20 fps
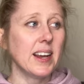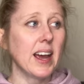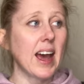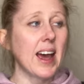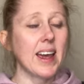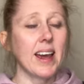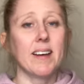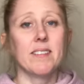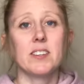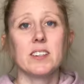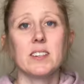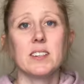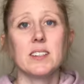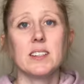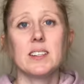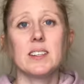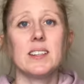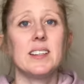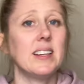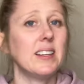I have
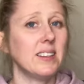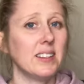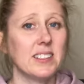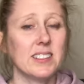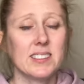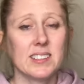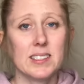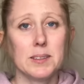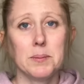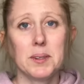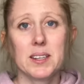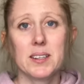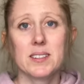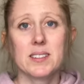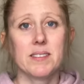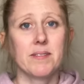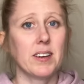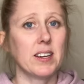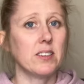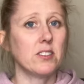to get listing, because
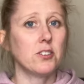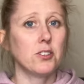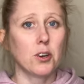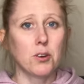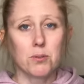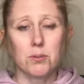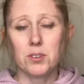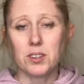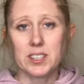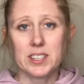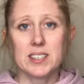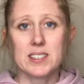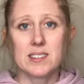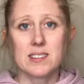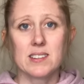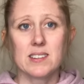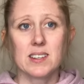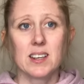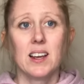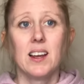if I don't
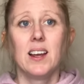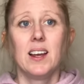list,